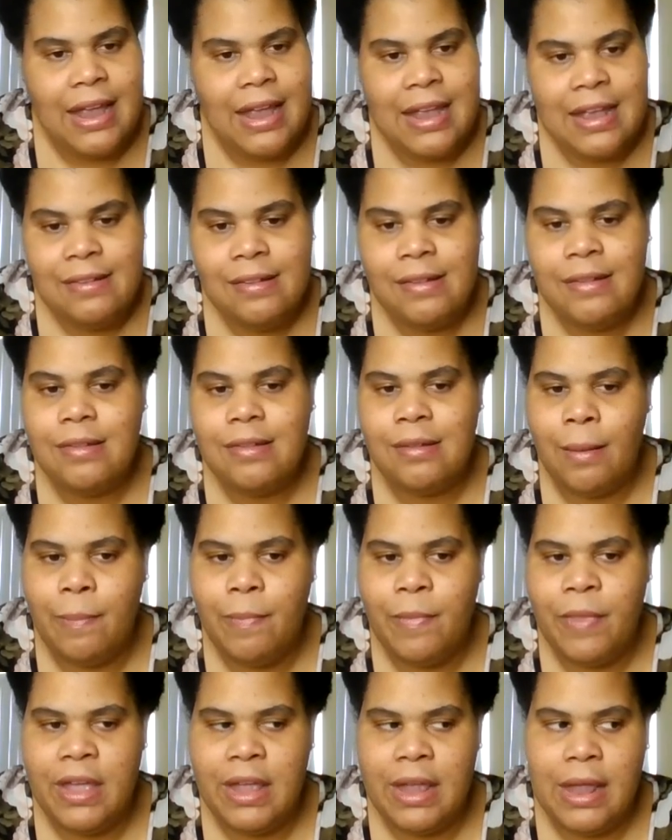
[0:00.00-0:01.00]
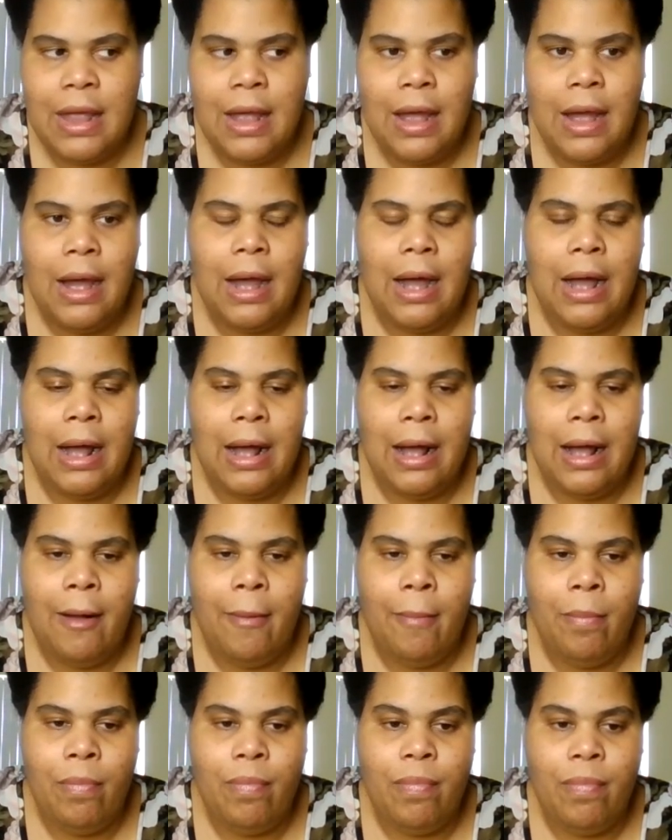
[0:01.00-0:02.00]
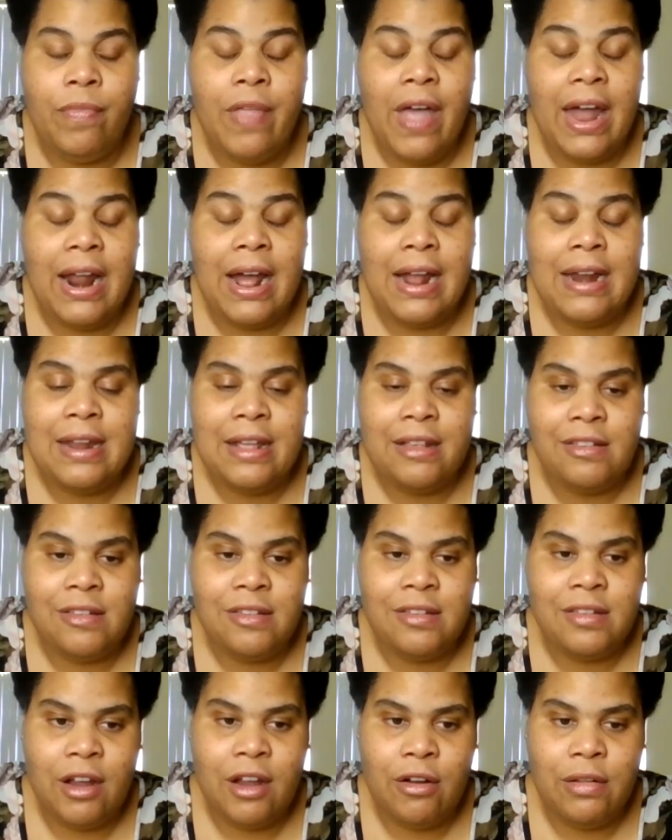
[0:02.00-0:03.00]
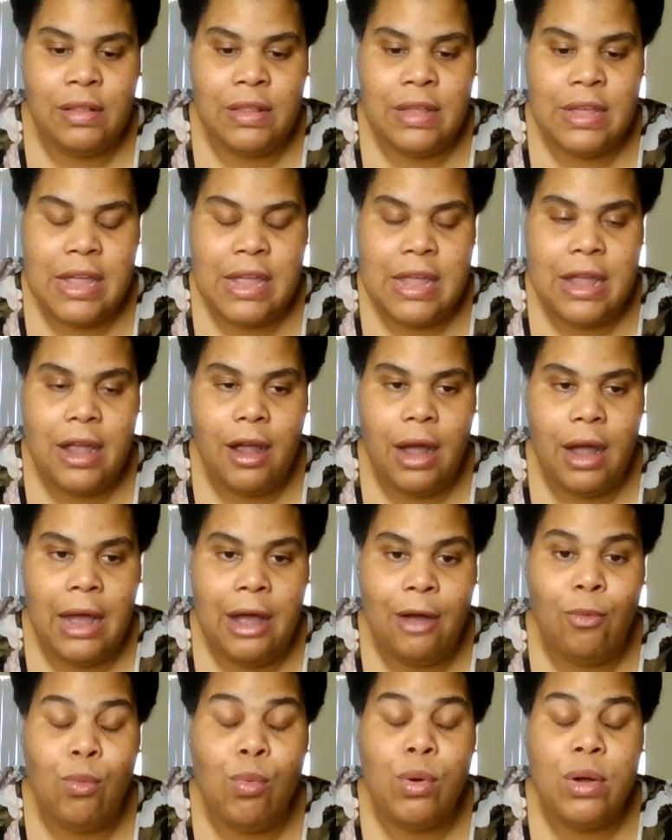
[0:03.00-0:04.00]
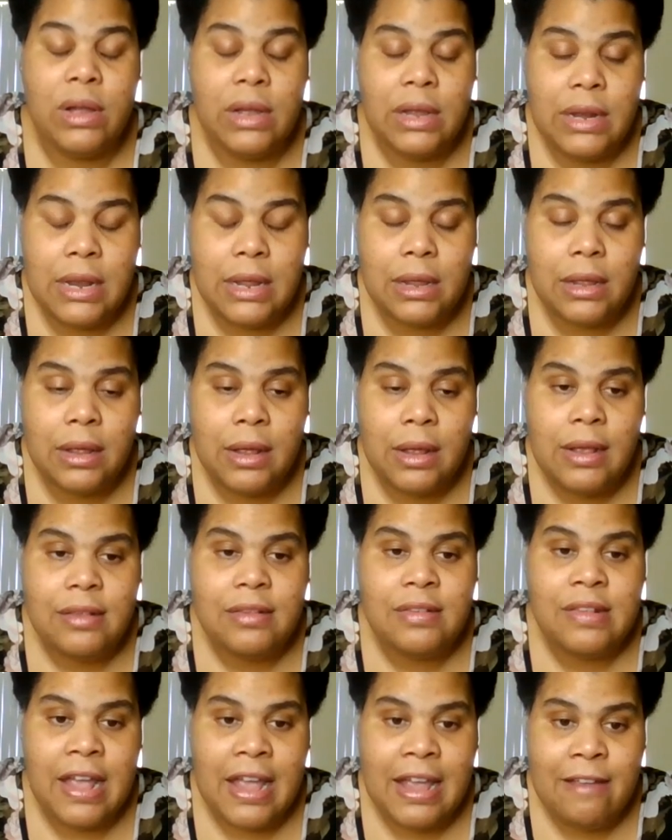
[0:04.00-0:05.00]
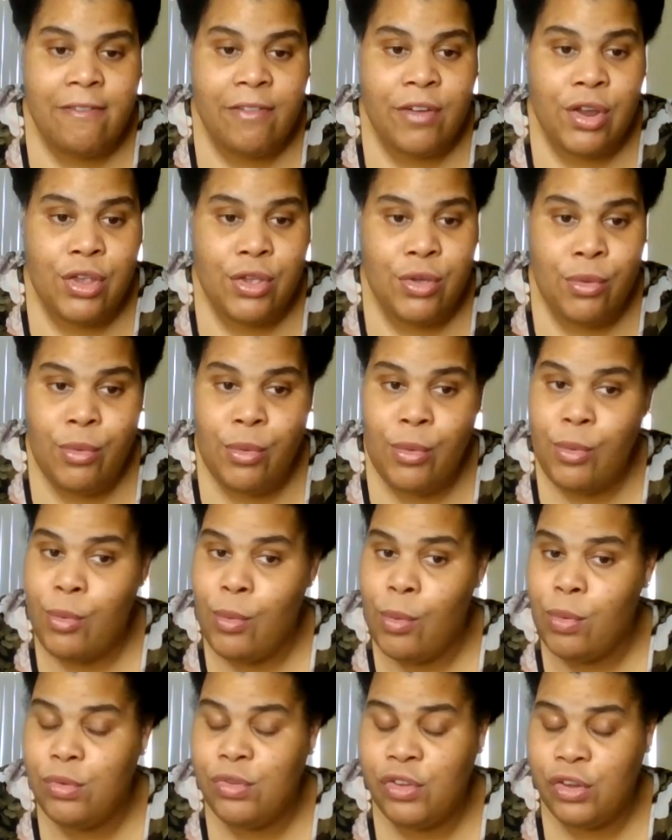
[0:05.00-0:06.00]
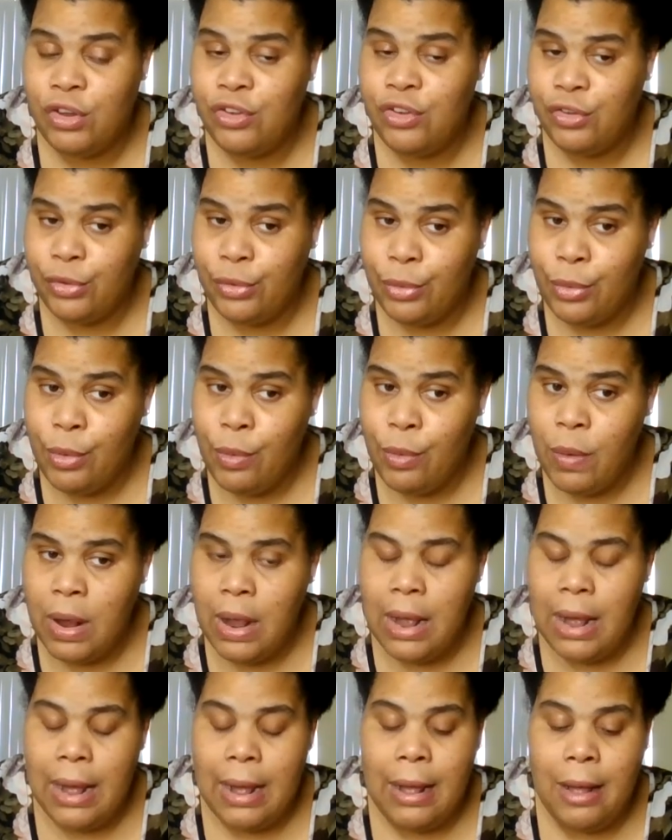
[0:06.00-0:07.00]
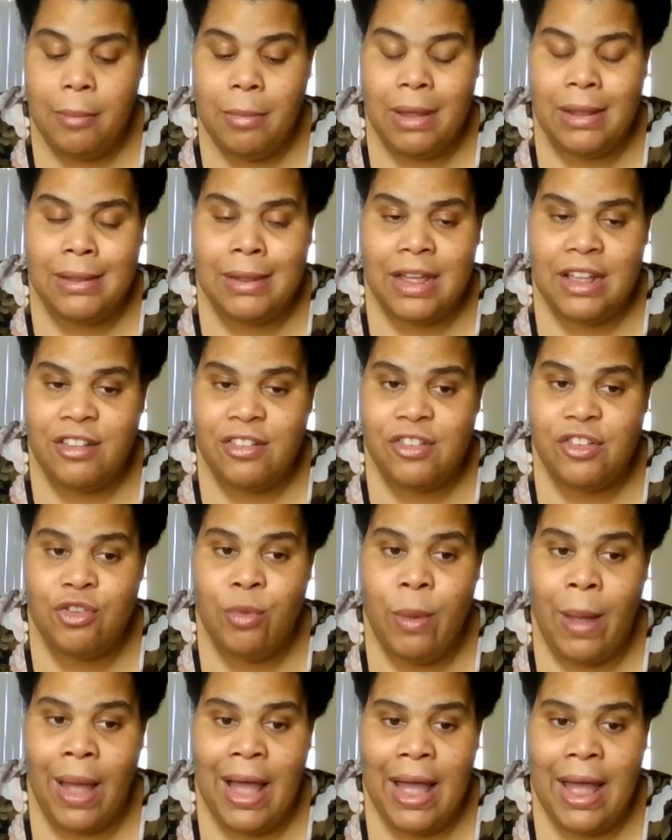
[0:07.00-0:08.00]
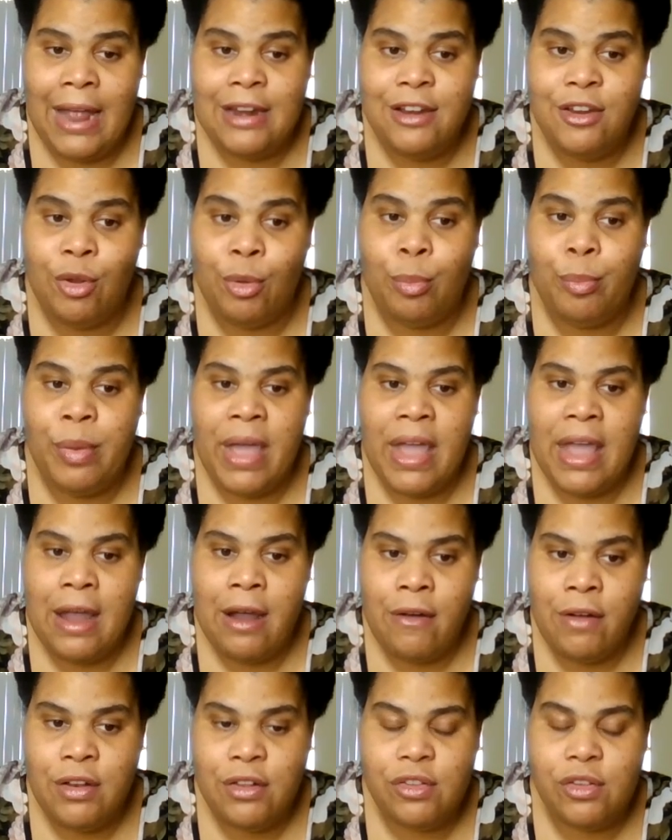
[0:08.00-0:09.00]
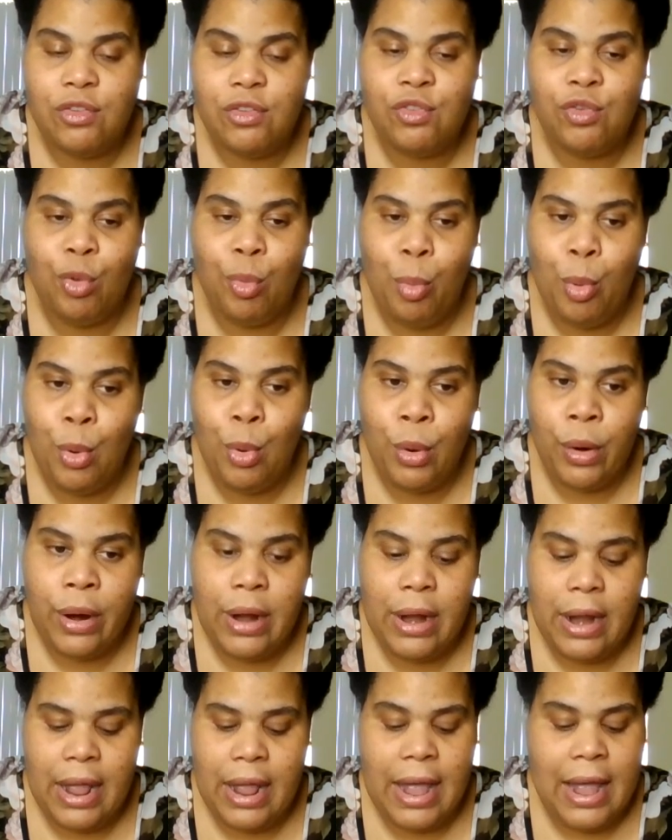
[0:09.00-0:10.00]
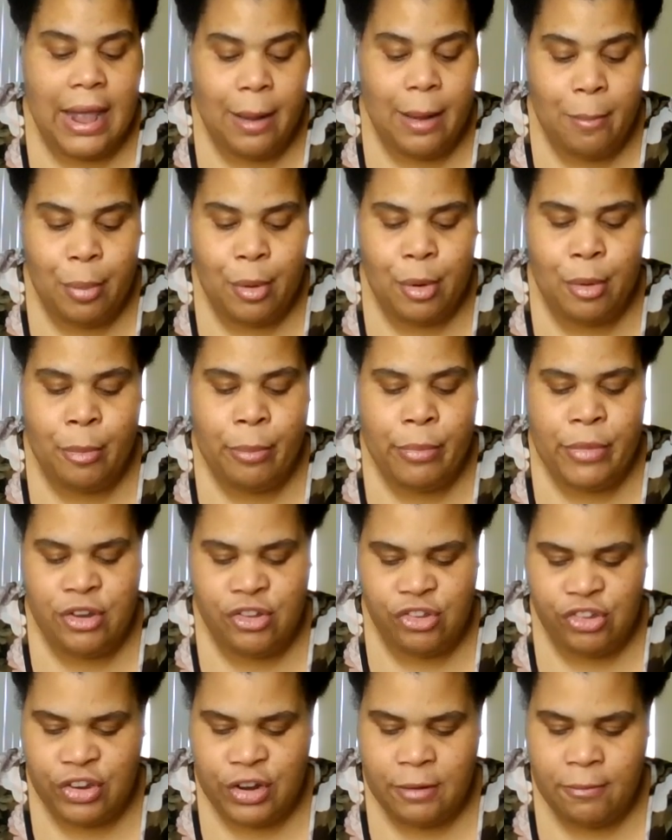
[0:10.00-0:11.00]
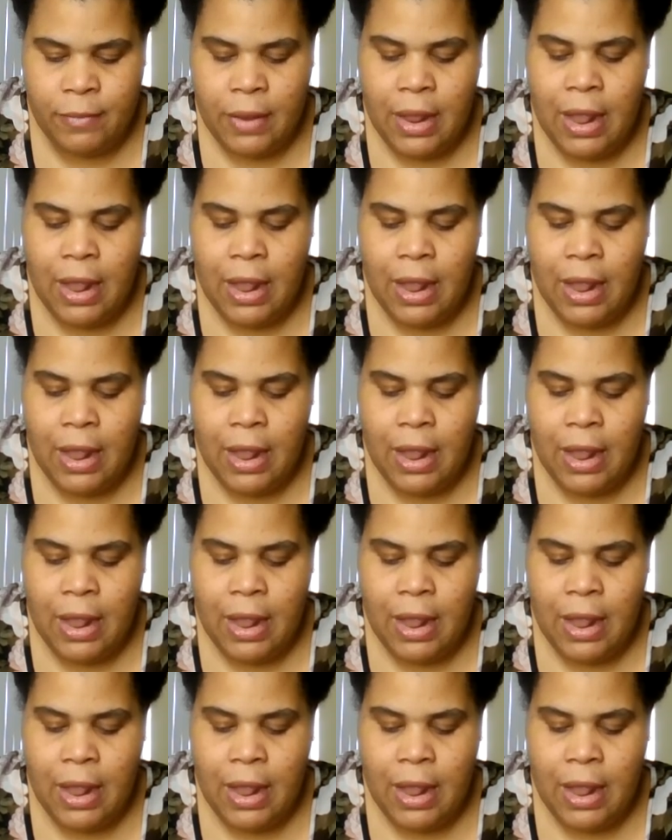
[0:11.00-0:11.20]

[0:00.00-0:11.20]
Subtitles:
isn't something that I necessarily would say for you to do unless you had your parents' support and permission.